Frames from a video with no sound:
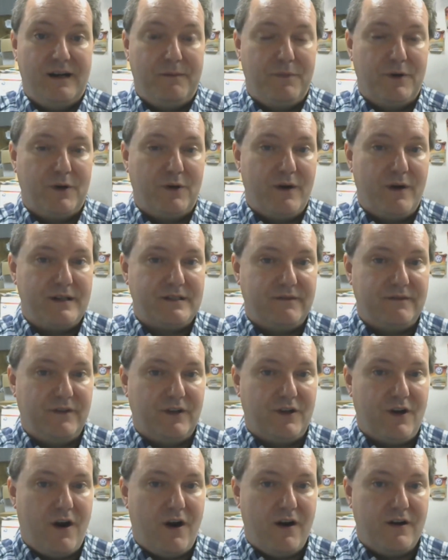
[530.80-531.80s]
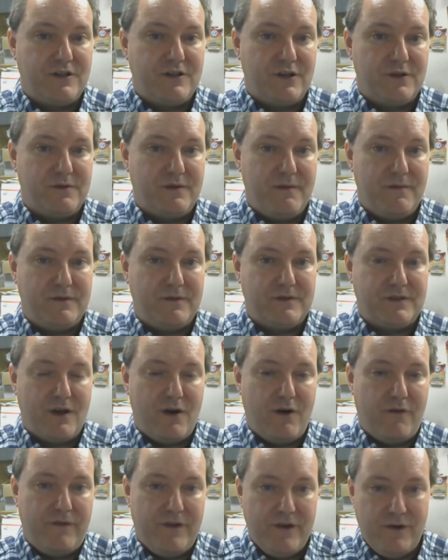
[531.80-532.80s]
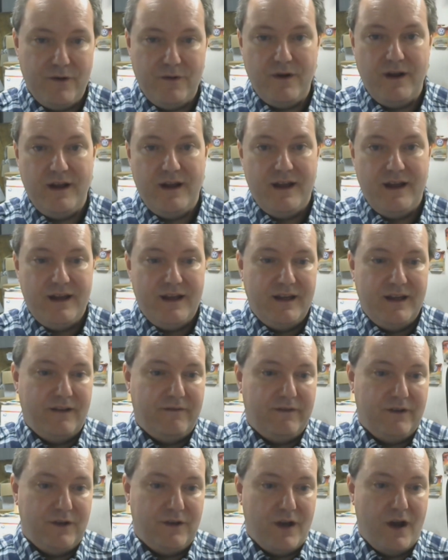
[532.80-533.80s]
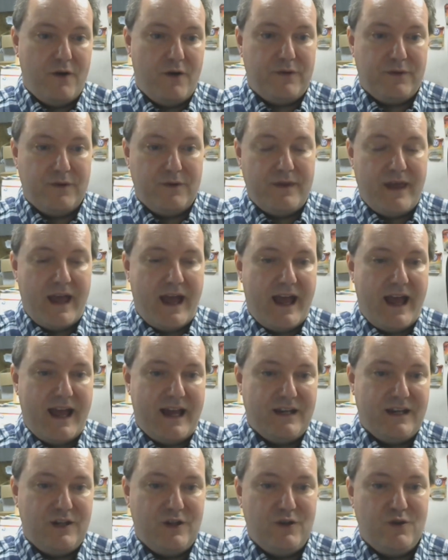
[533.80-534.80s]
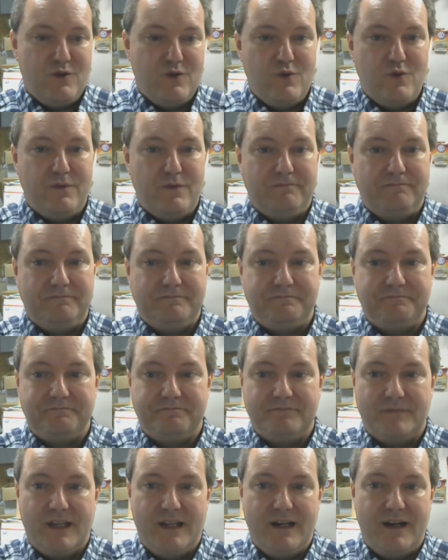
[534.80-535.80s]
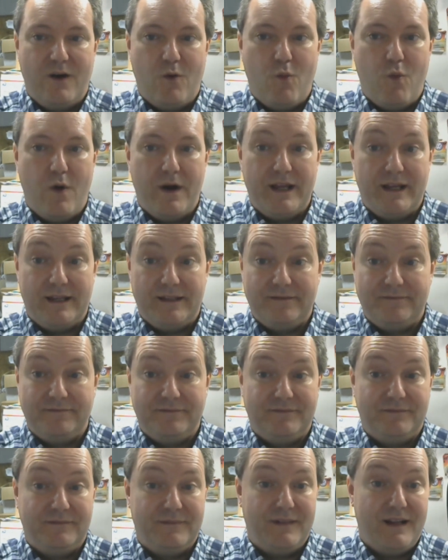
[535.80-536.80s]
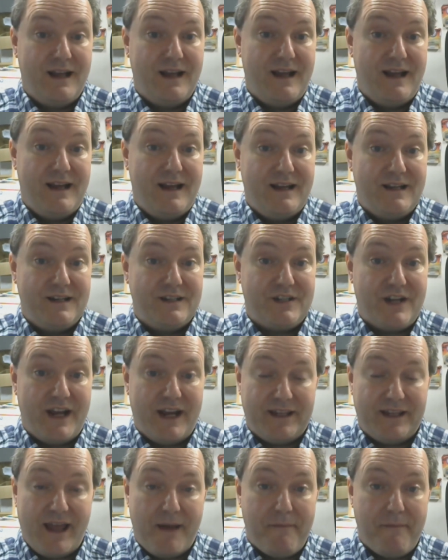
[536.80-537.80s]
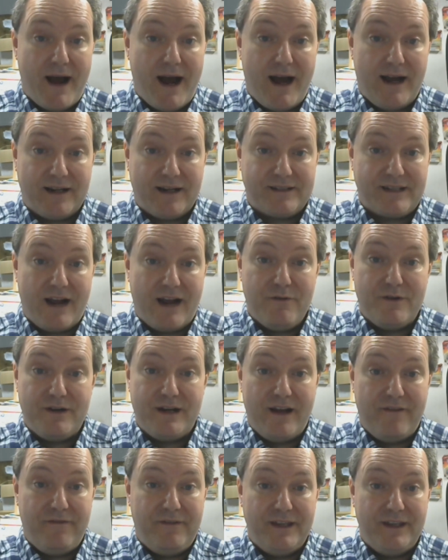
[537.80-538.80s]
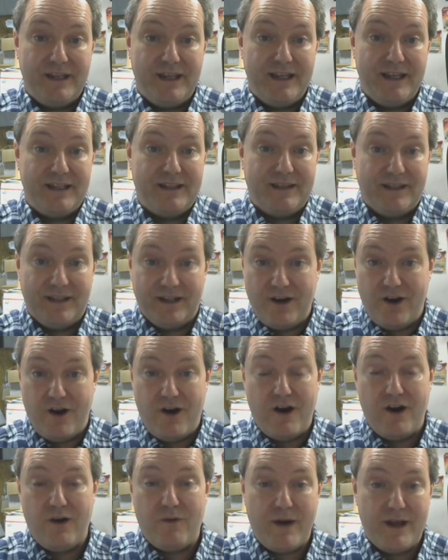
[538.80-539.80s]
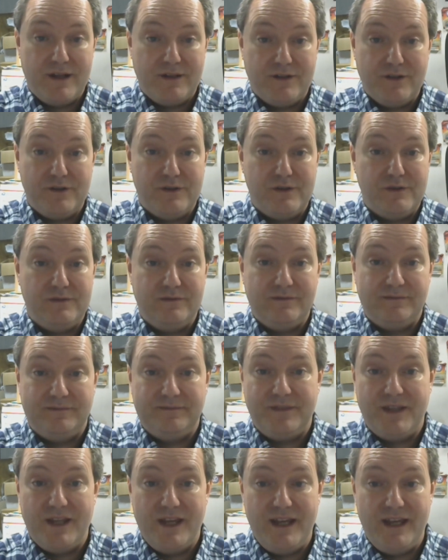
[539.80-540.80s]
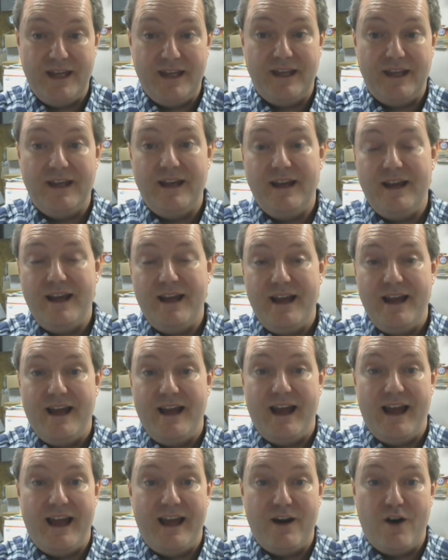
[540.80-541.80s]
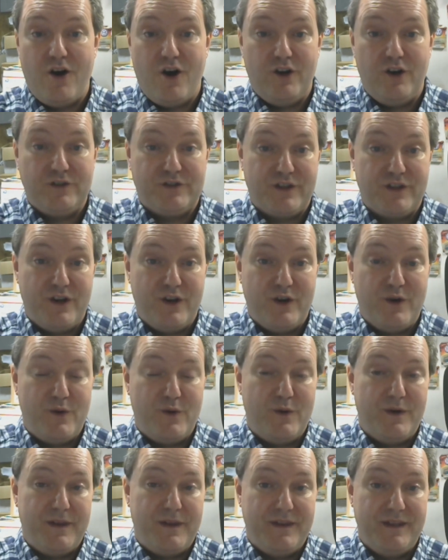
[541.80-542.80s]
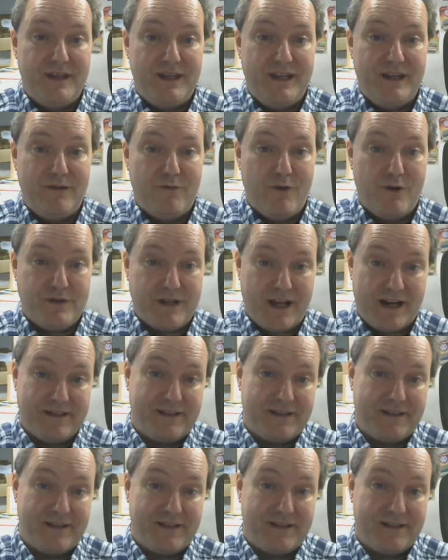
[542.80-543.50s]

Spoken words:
Progressive, your car insurance people. So if you go through that and you know, want to check that box, I would definitely get the car rental thing and also the roadside